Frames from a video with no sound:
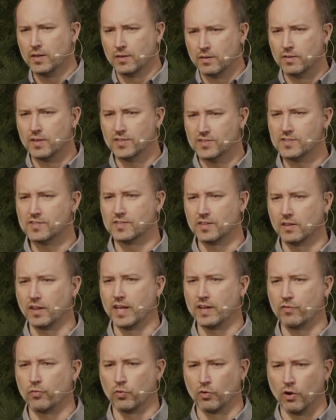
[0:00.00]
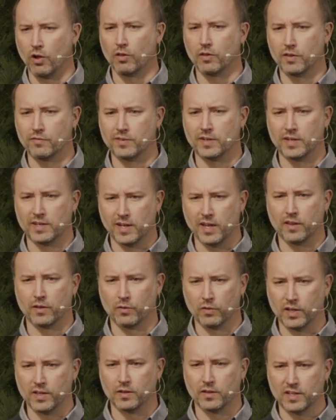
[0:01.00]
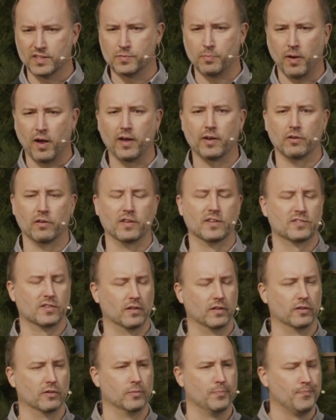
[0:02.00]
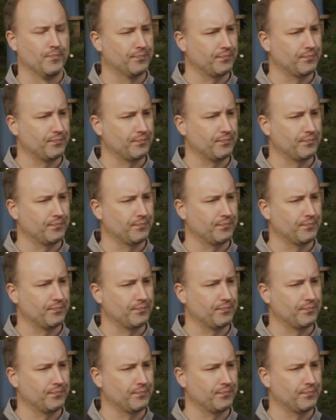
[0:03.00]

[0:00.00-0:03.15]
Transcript: this is the life we're all living together. Let, us ponder this a little.